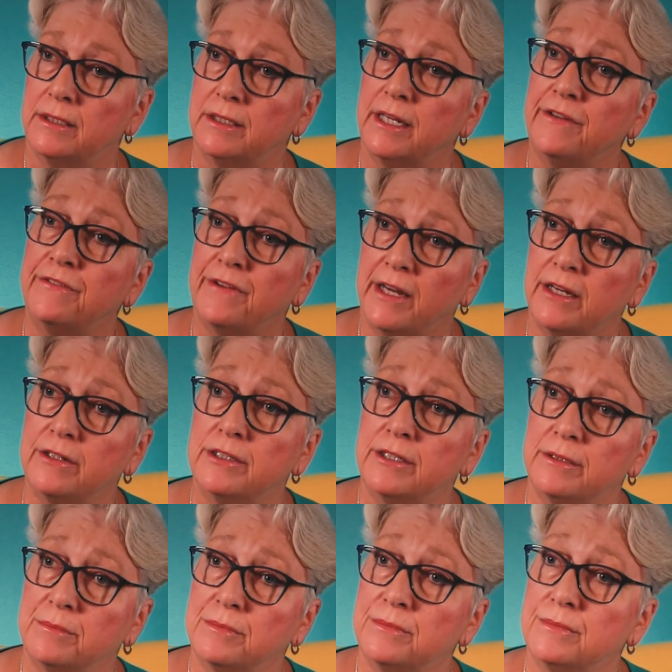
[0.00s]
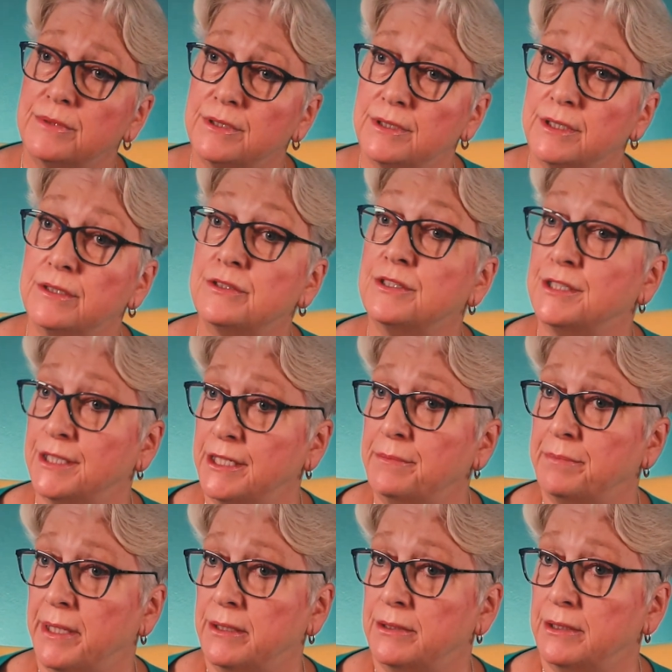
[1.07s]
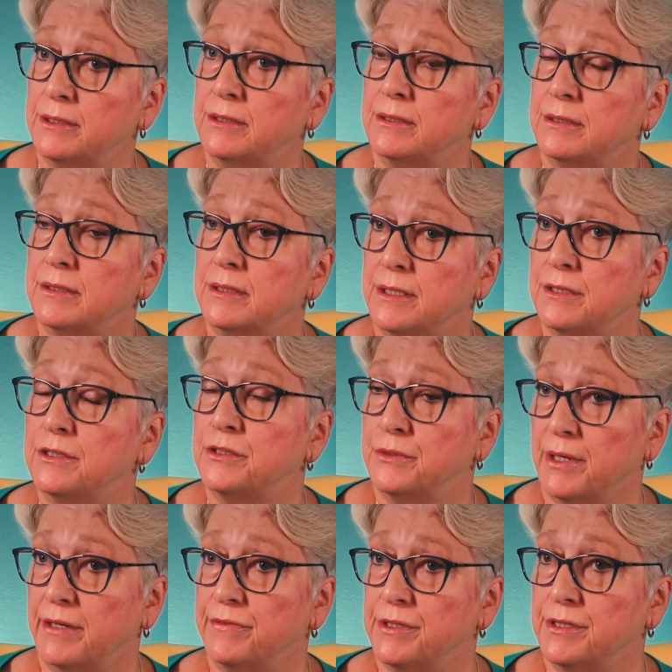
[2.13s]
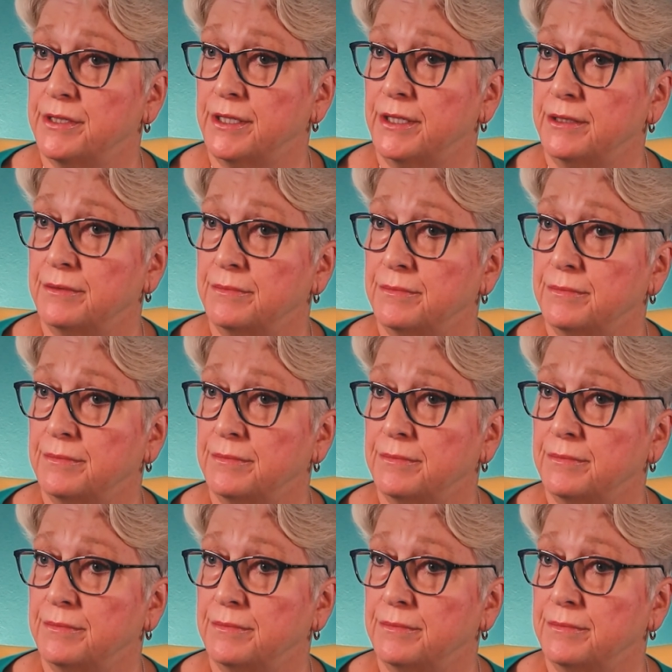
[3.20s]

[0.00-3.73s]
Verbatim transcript: They found him, still seatbelted, in the driver's seat.